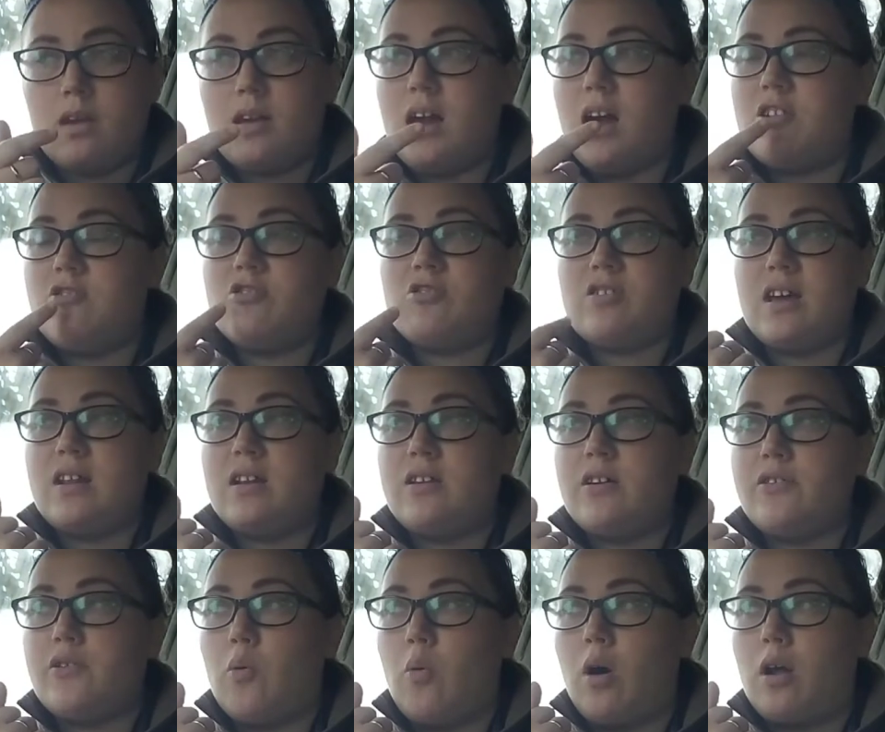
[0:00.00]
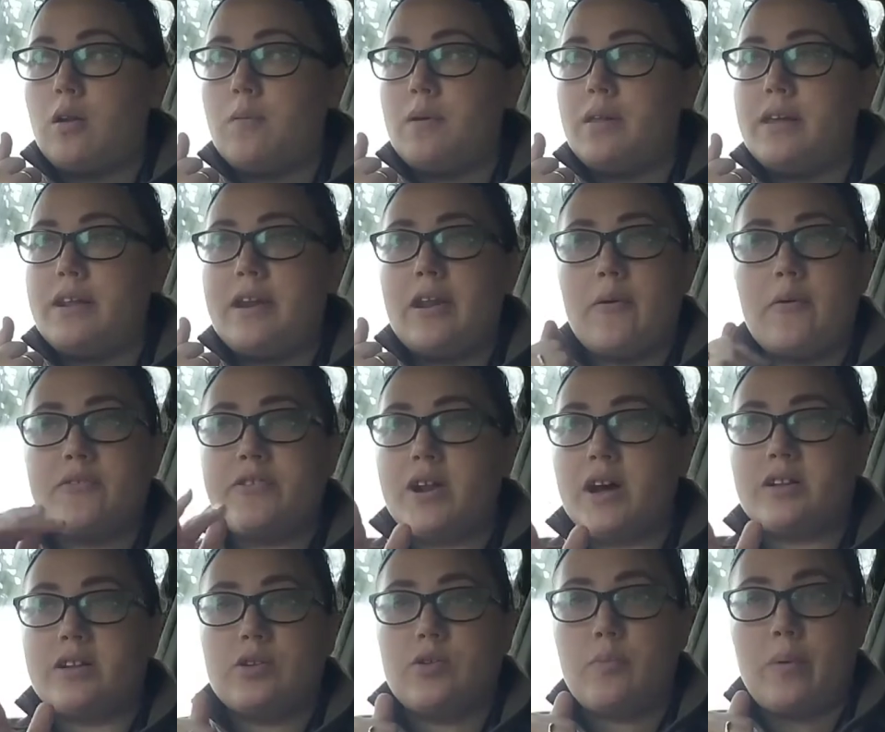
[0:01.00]
Yeah, I just ate another watermelon and it was
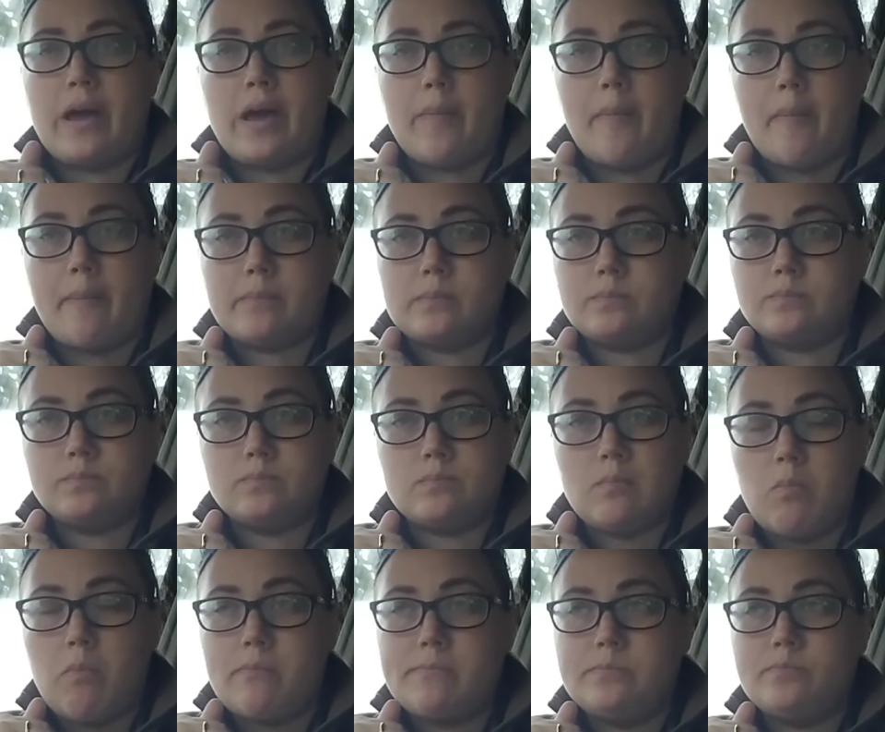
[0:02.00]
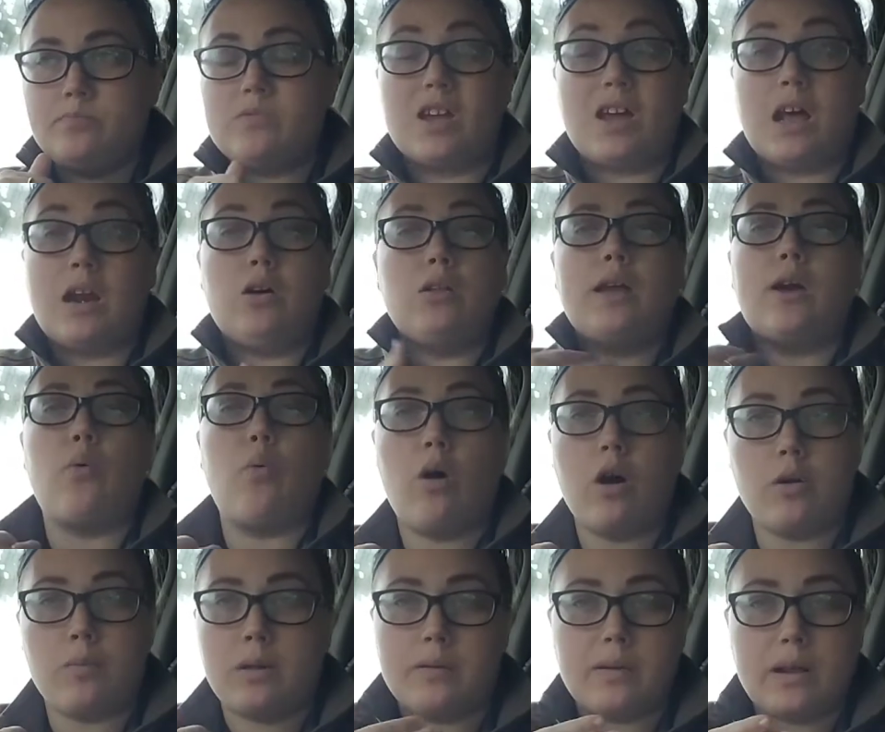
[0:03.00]
not so bad. It's like I don't like
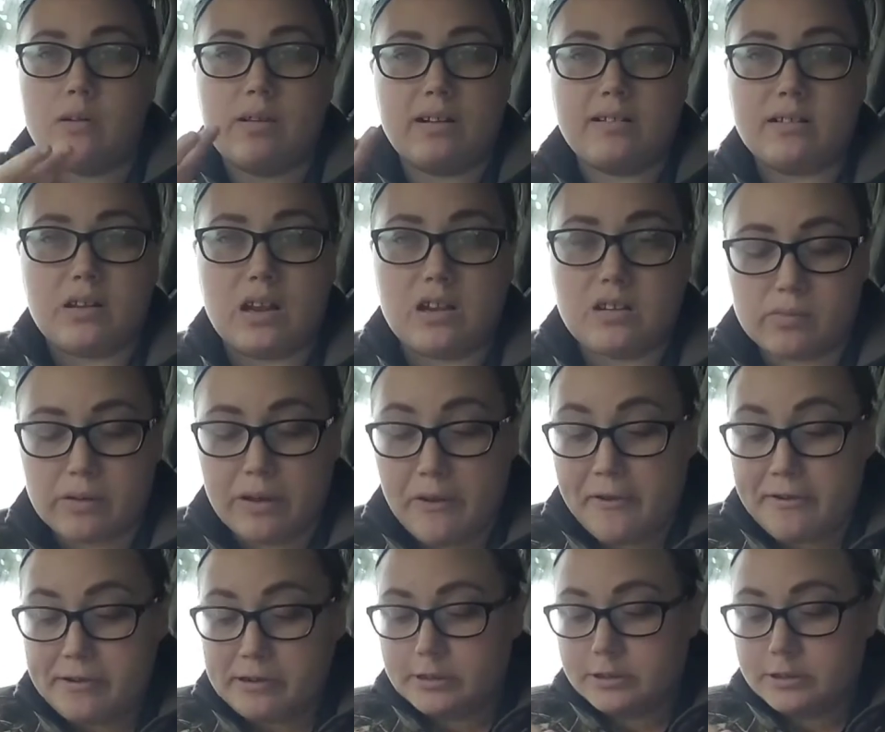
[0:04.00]
watermelon, I don't like the taste of it.